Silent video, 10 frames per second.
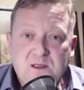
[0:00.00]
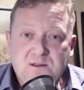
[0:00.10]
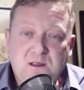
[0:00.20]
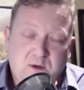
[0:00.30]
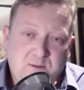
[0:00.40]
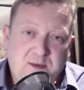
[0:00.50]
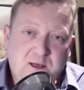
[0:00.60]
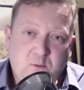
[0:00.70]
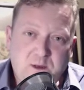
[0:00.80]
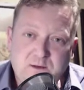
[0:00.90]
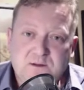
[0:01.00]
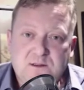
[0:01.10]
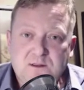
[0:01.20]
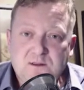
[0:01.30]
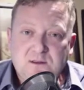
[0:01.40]
So you want to pick
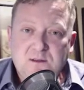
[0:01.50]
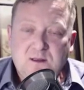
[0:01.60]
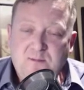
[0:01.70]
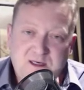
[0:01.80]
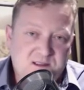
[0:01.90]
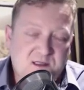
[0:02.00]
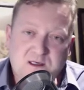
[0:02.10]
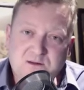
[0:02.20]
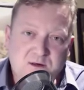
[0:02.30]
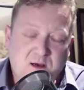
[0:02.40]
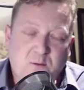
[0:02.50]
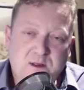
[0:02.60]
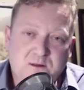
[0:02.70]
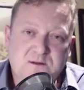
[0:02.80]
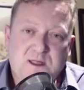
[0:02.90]
winners. And penny stocks are not winners.